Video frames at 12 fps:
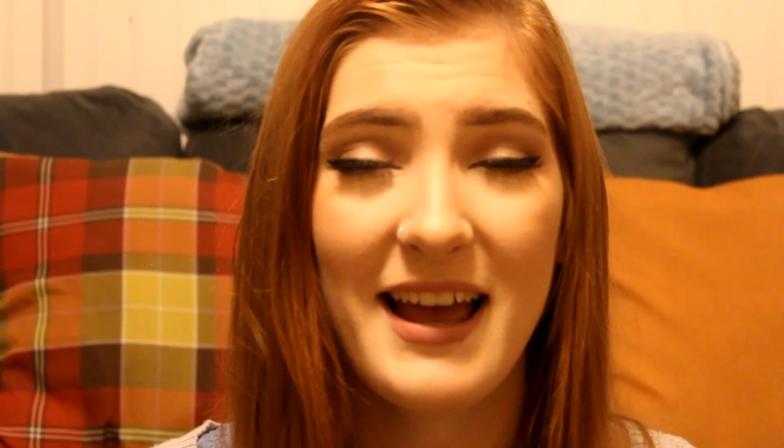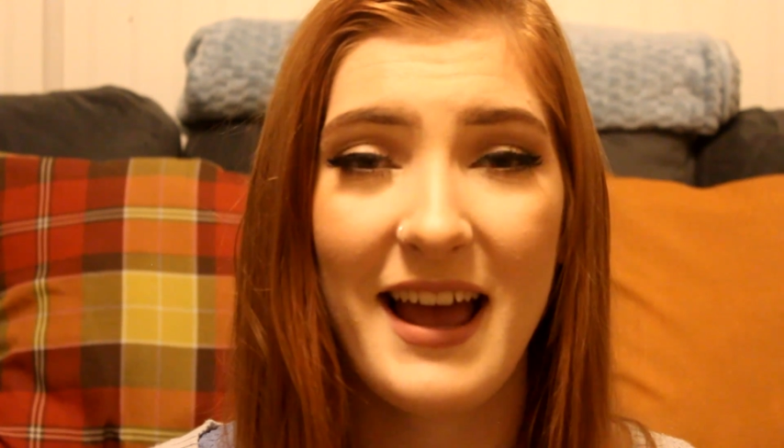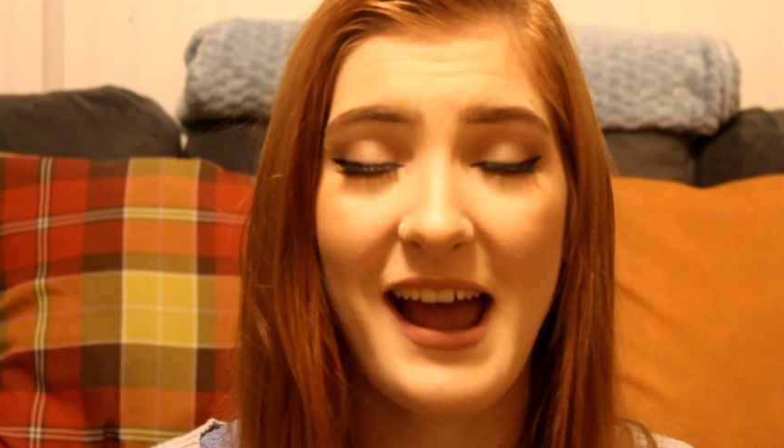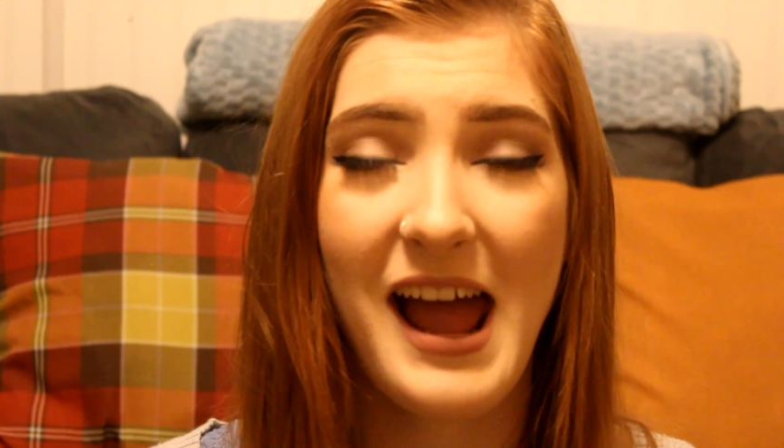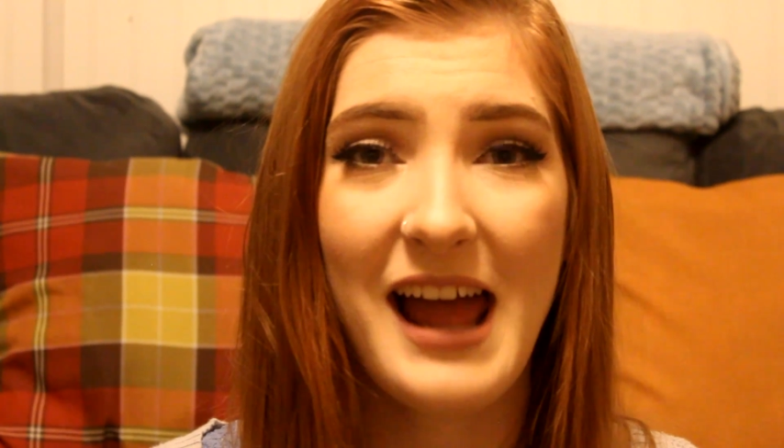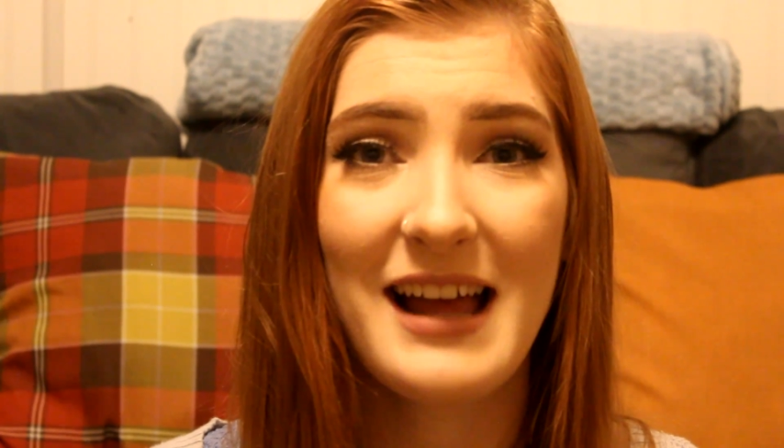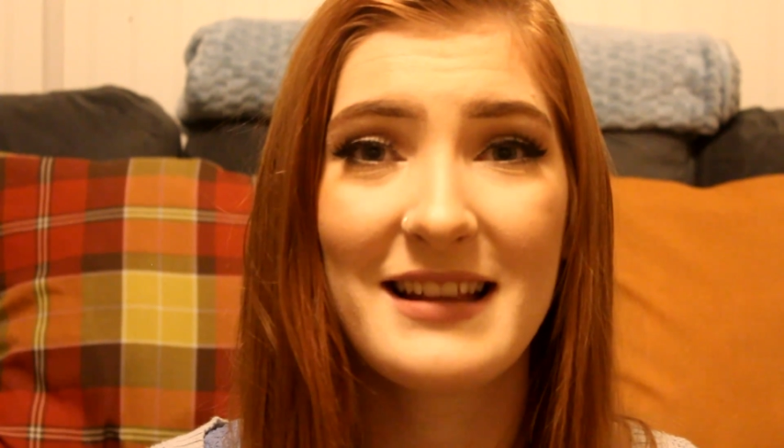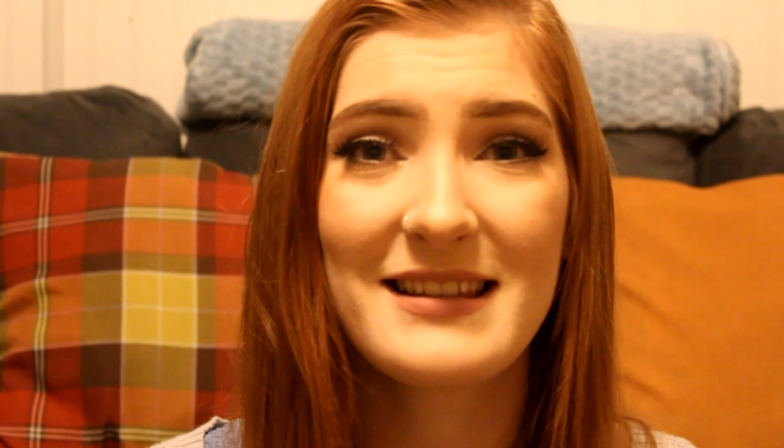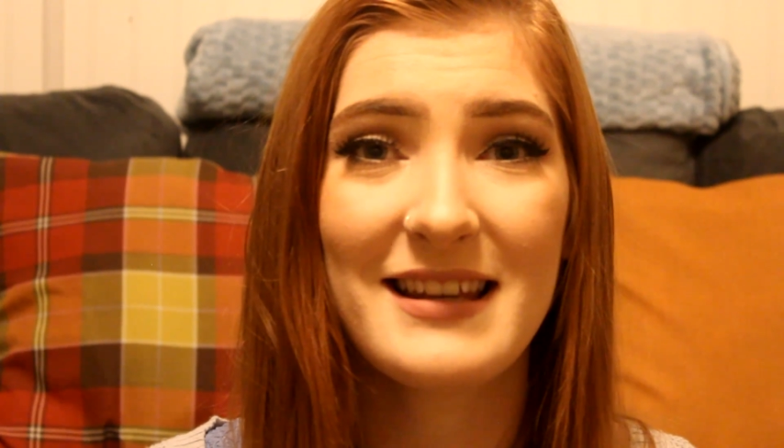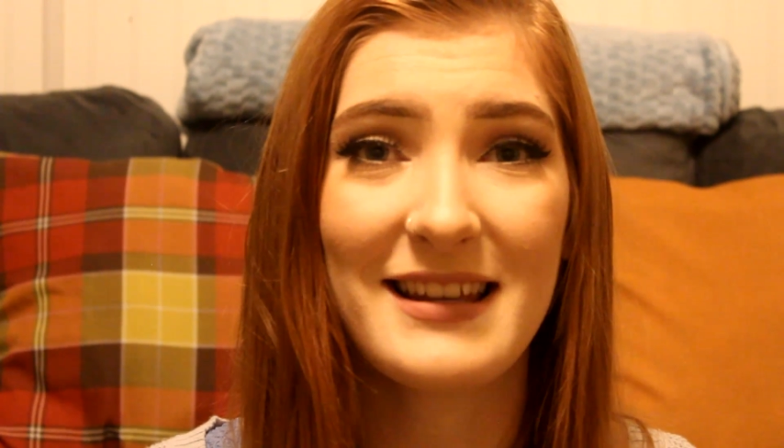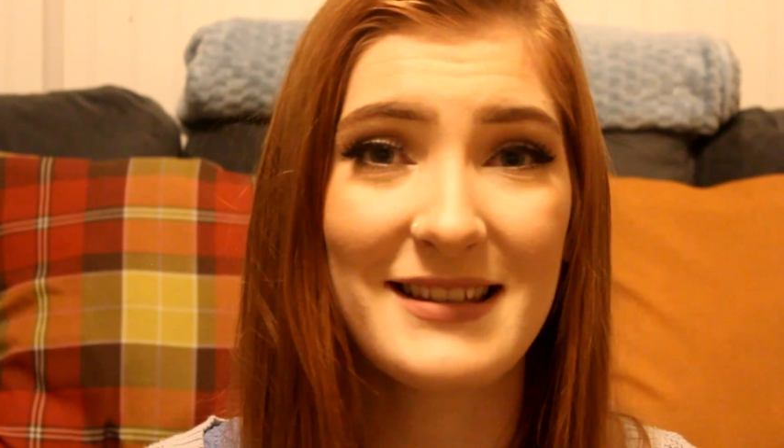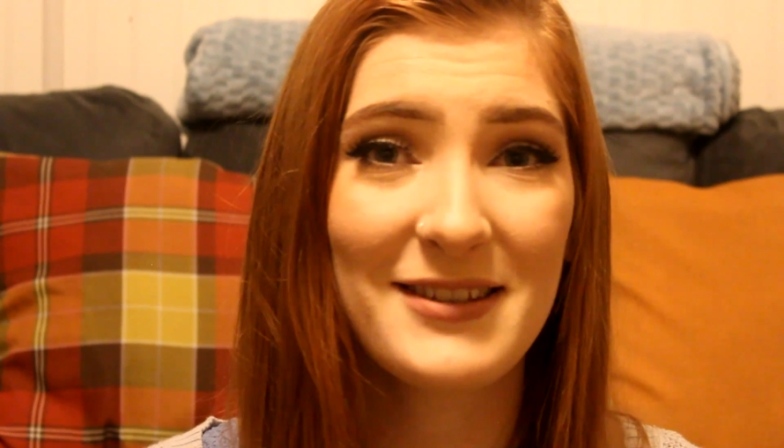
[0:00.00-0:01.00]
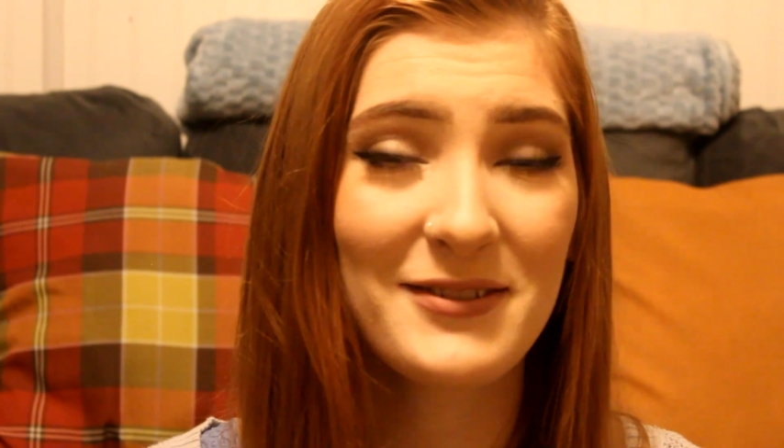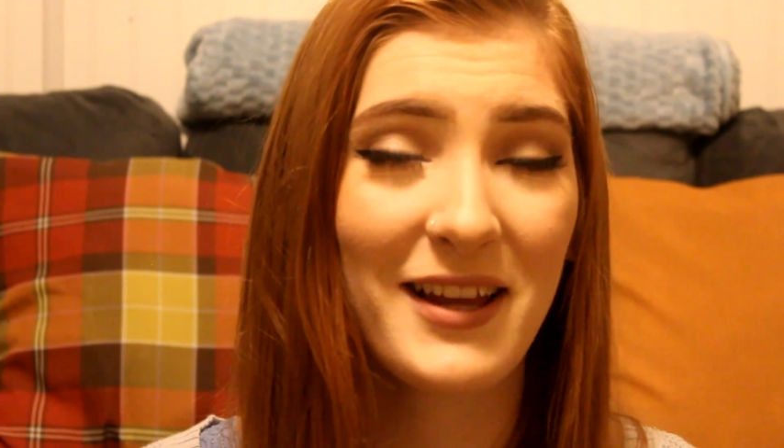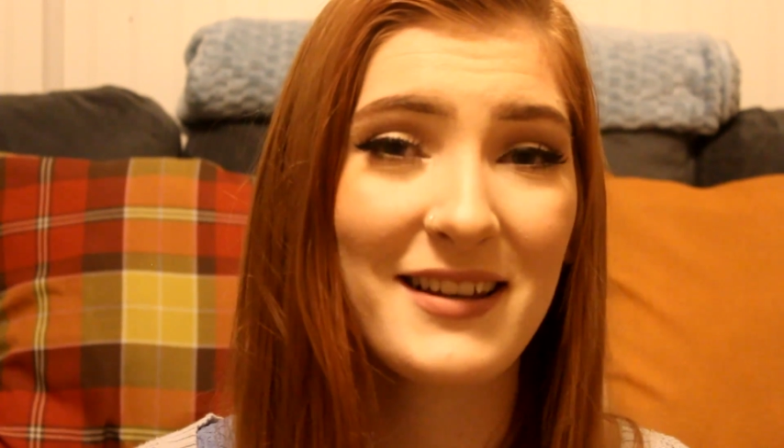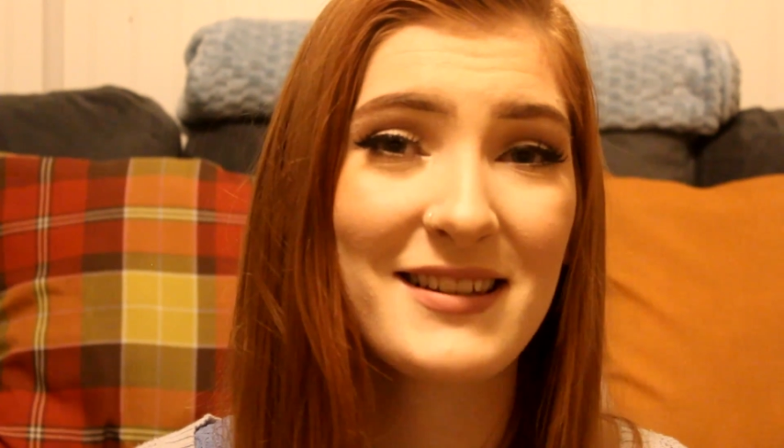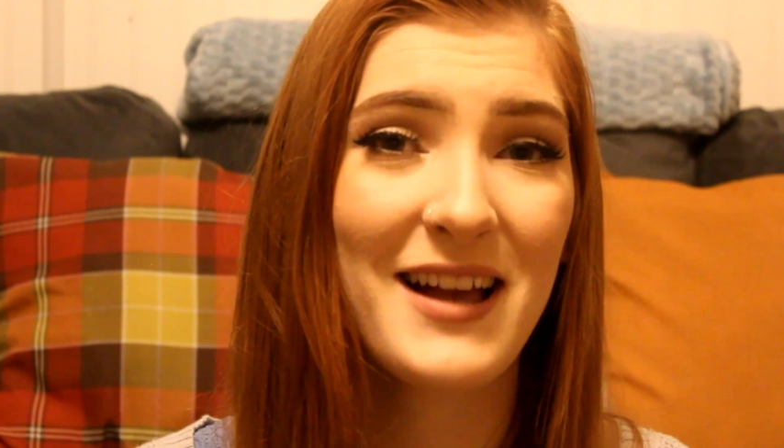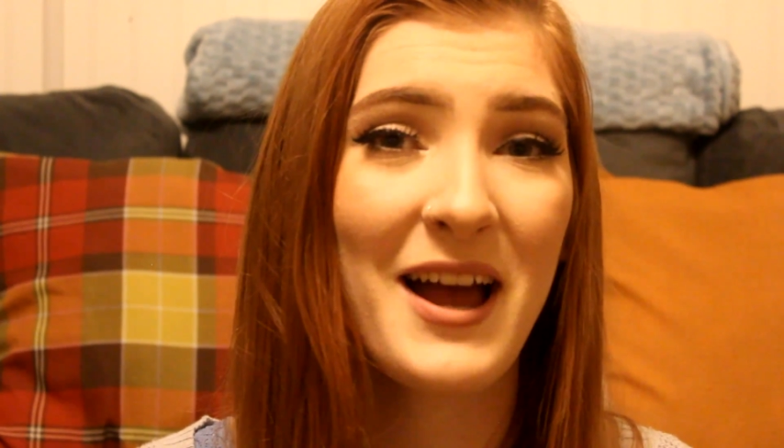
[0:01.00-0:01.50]
And until
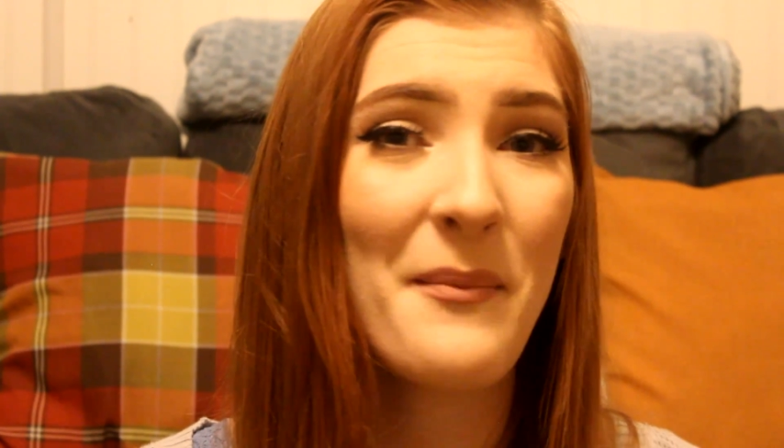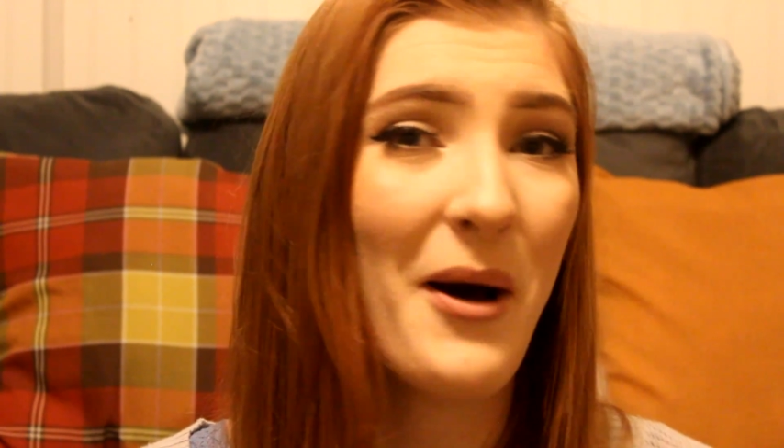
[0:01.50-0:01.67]
next time,